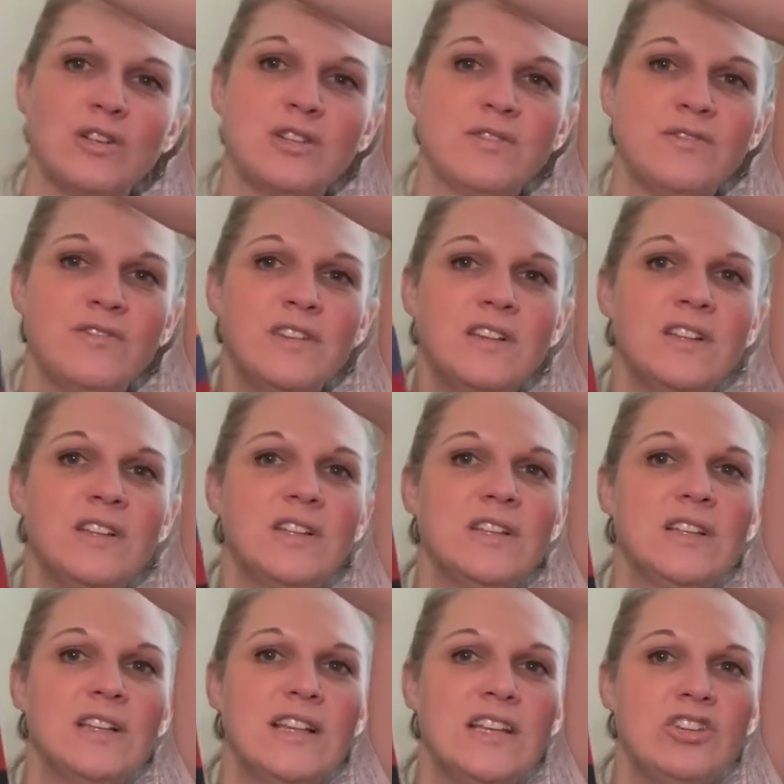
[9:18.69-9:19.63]
to feel a
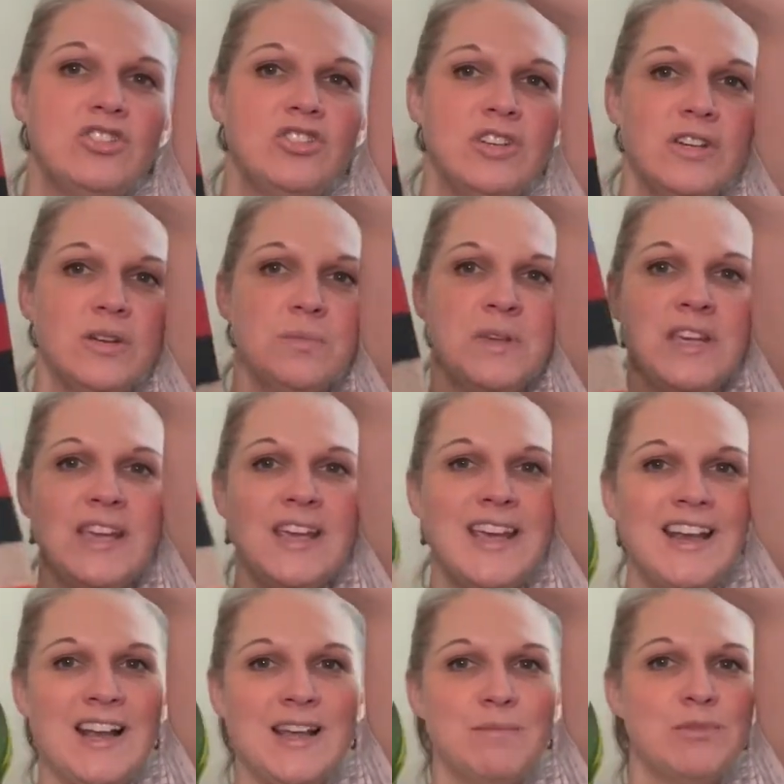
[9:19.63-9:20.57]
little itchy to me,
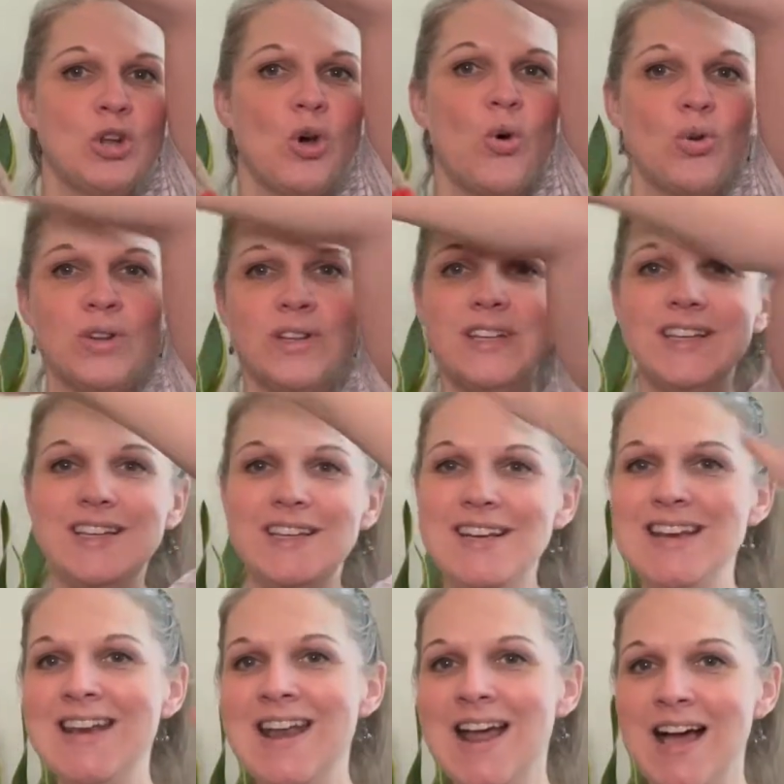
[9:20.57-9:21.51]
and I'm totally
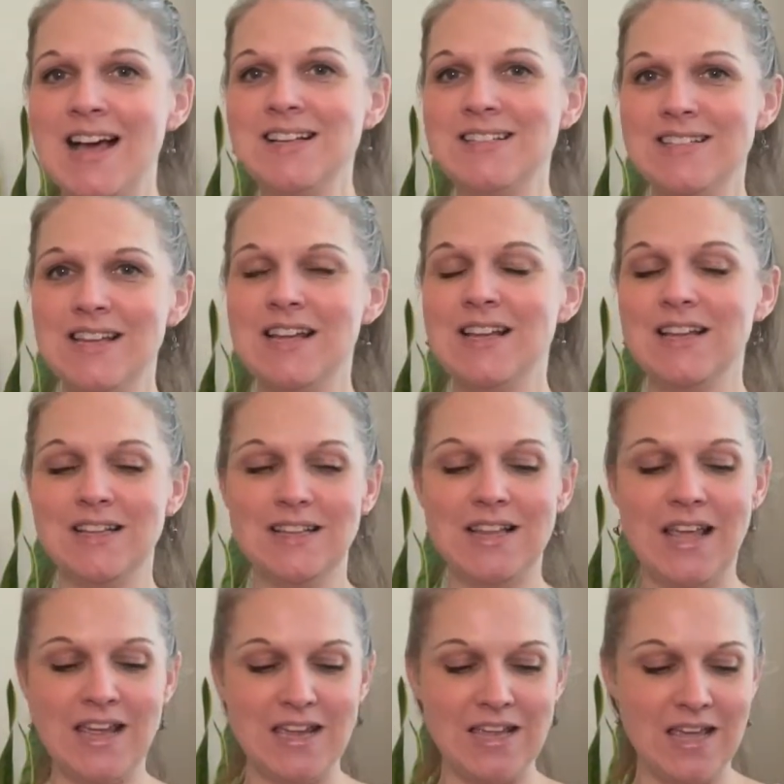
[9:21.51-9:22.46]
not
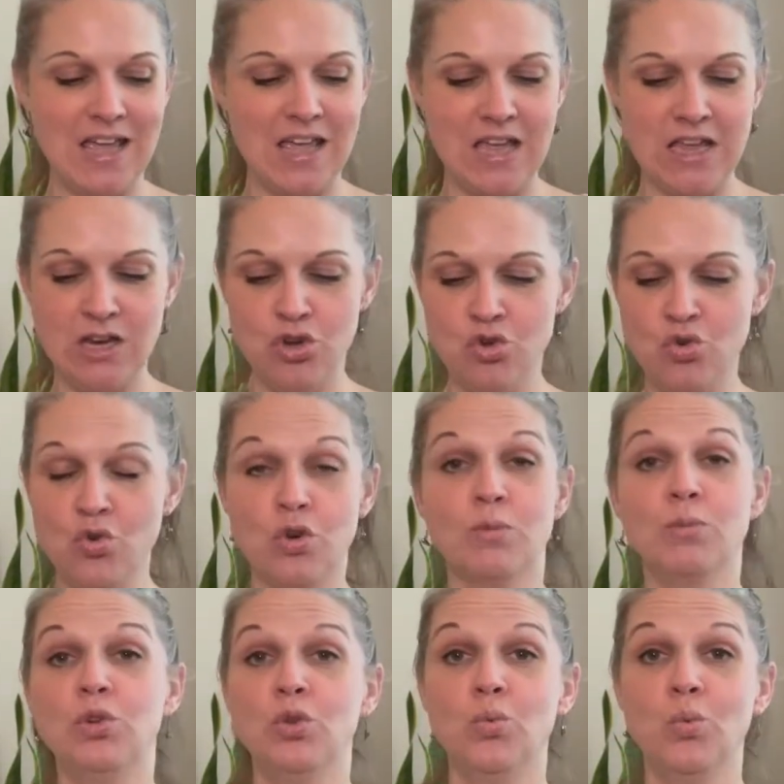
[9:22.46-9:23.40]
like a
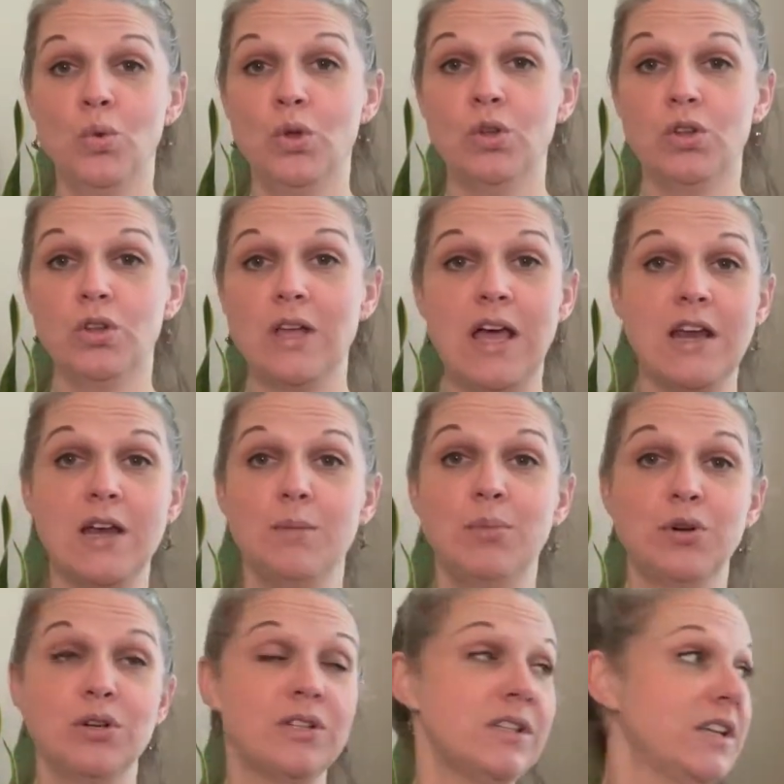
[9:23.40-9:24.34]
normal wool kind of
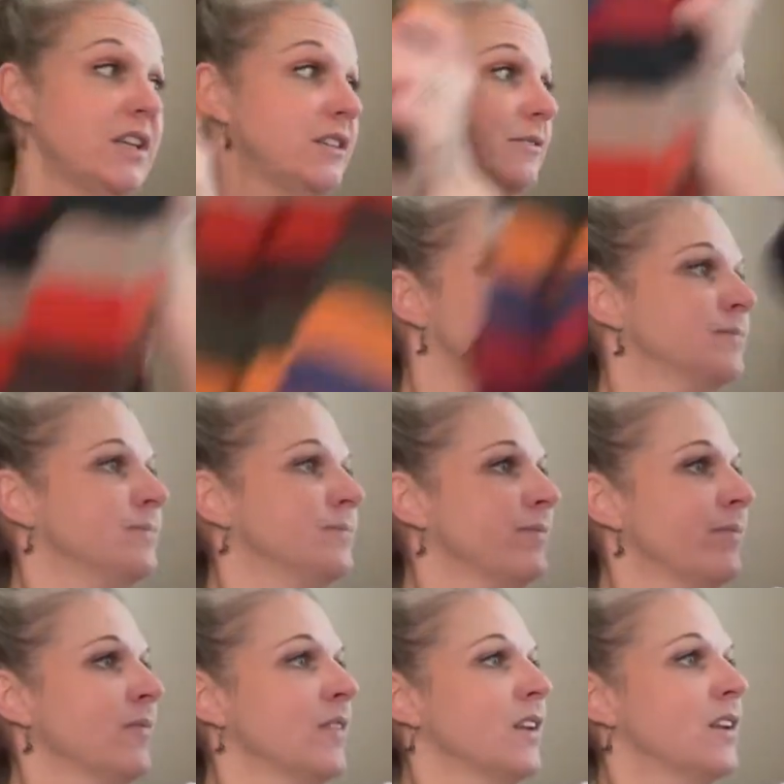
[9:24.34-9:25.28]
person.
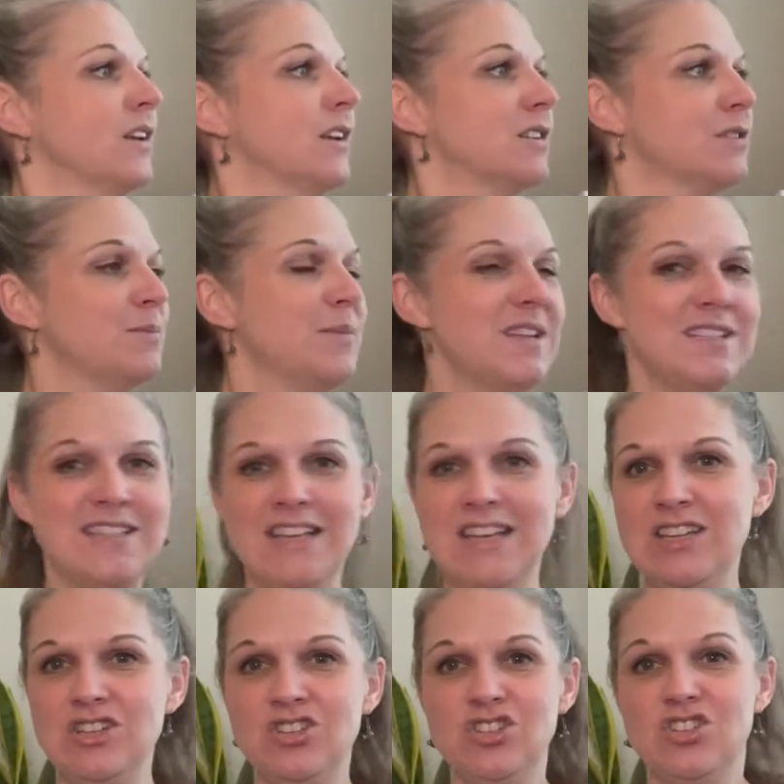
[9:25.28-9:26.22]
So my
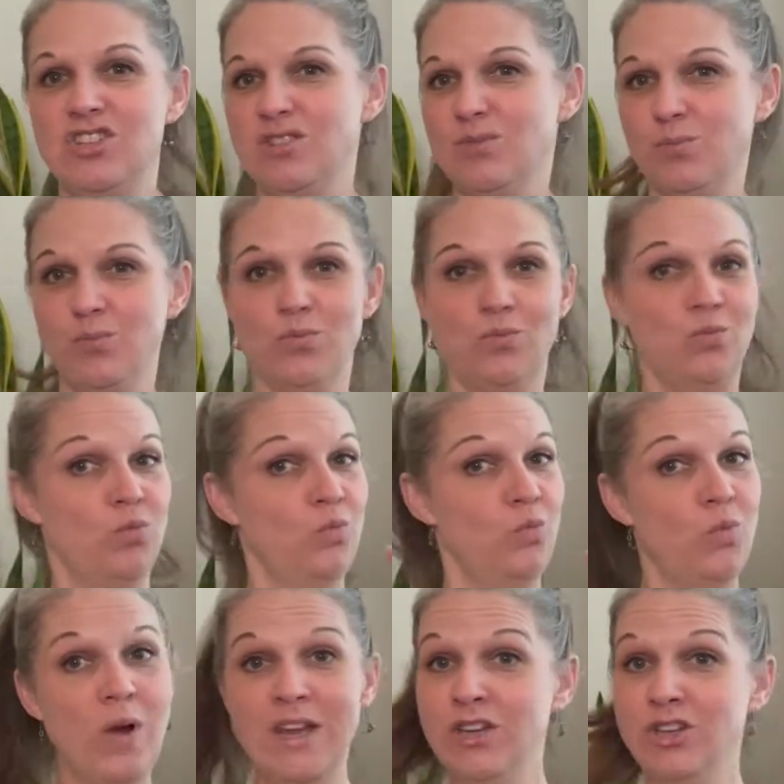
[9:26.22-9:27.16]
skin's just
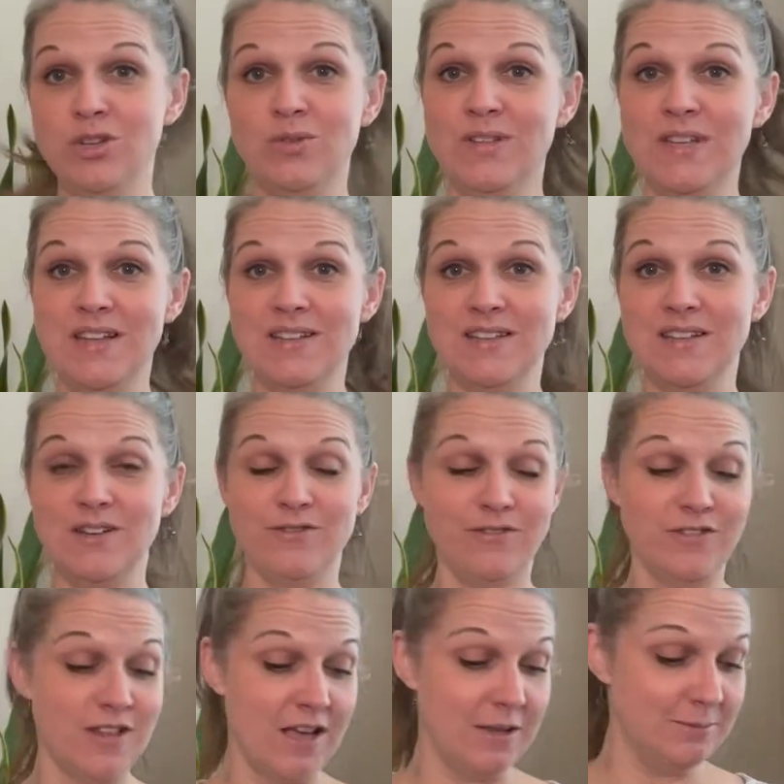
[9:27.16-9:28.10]
way too sensitive
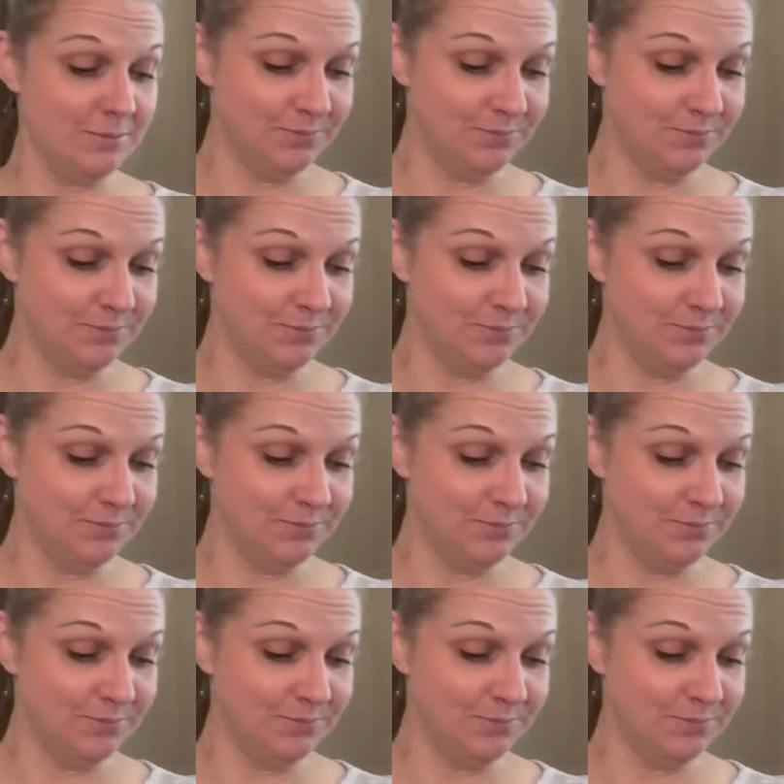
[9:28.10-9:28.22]
for that.